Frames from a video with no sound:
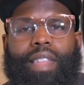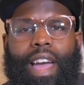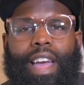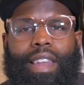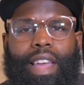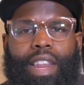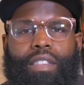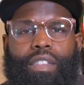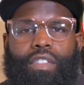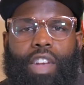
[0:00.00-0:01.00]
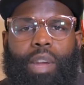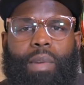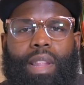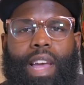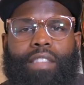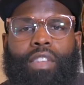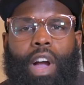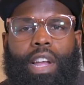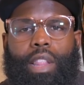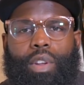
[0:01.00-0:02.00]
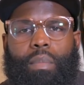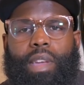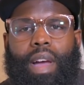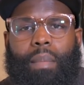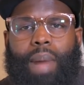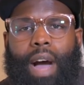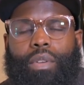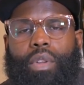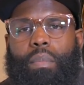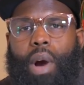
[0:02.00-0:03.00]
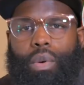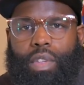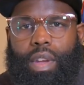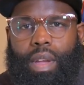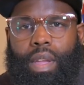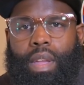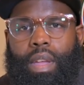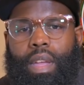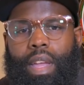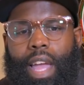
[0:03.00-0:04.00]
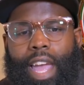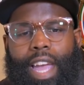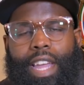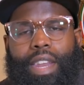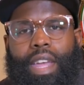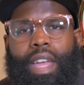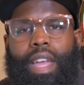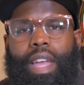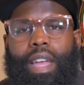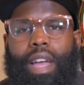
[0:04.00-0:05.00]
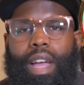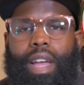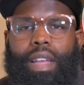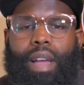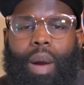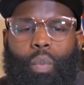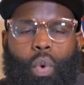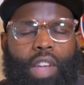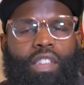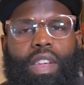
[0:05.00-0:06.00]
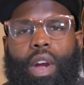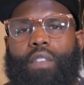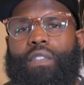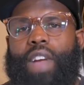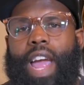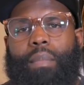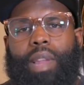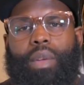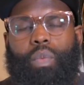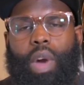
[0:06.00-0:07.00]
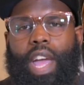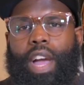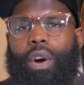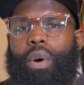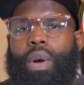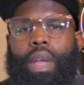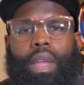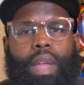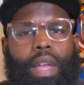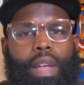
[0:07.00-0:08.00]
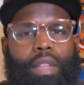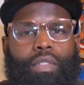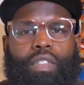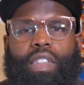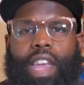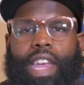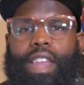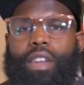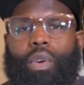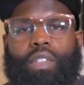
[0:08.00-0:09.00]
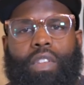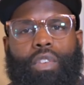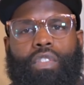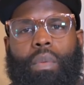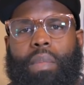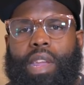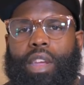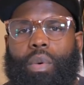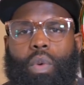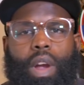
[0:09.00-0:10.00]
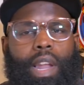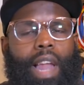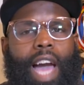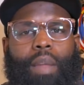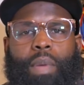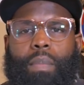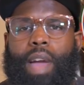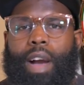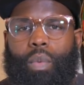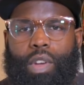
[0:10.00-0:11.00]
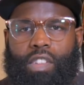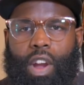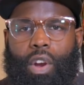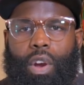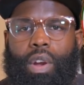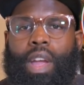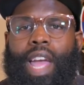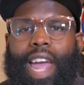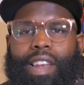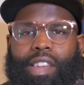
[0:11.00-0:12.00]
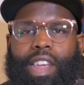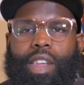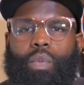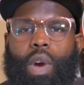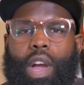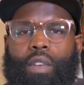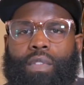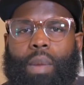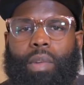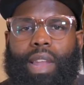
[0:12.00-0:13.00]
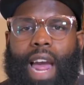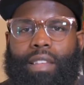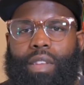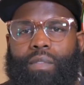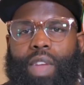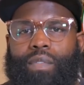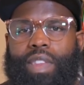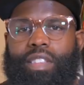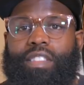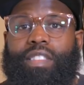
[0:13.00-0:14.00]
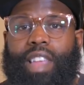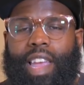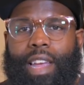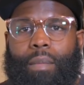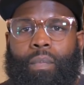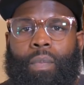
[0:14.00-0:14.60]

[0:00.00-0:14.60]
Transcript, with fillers: that, ladies and gentlemen, let's talk a little bit about pneumonia. And I'm wishing her family well. You've seen on social media where a lot of people have wished her and Diddy well from the likes of 50 Cent,